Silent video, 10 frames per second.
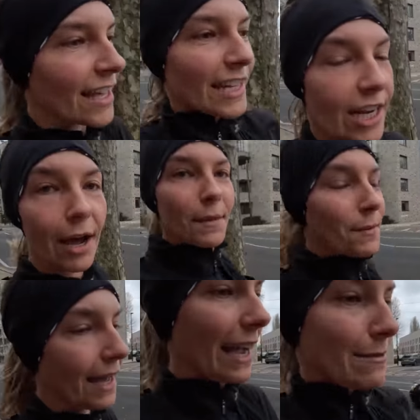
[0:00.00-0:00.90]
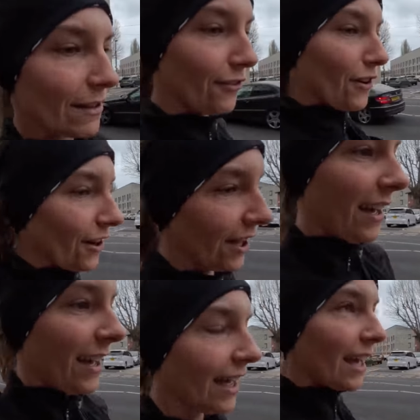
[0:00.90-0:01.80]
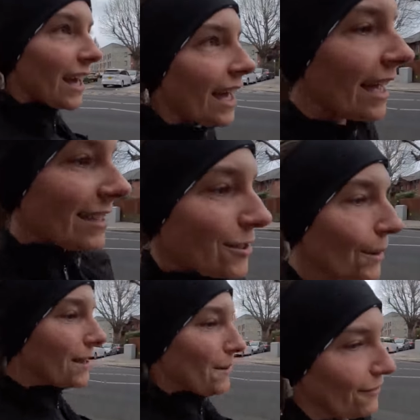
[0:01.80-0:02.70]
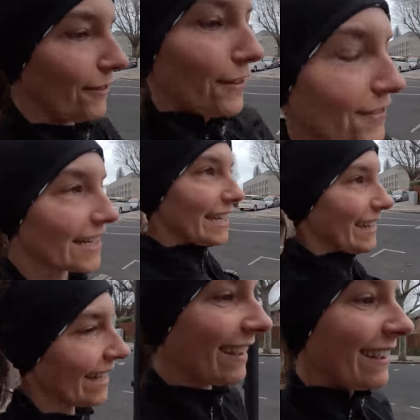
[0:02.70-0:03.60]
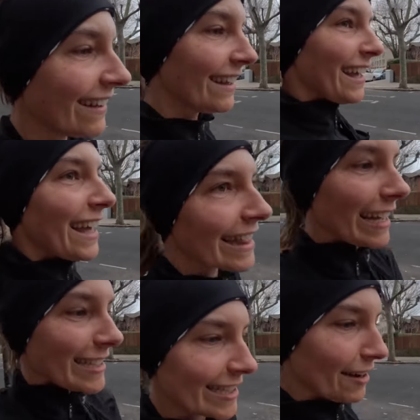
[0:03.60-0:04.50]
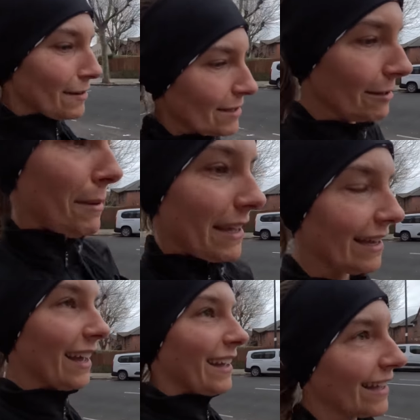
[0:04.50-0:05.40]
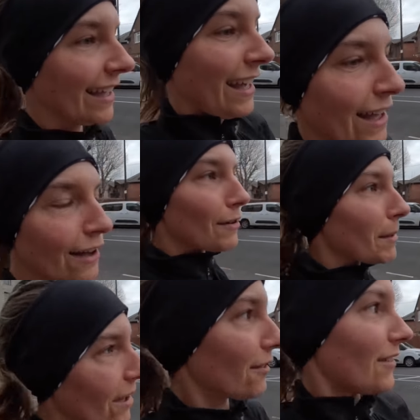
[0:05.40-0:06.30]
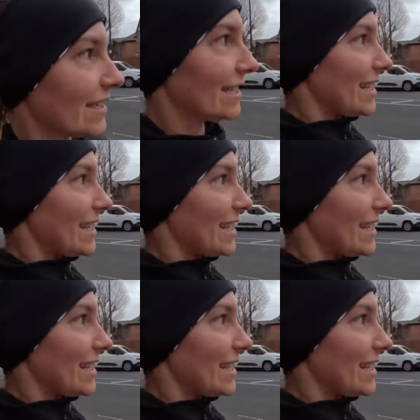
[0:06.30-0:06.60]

The time that we're aiming for is 21:15. That's the time to beat for both of us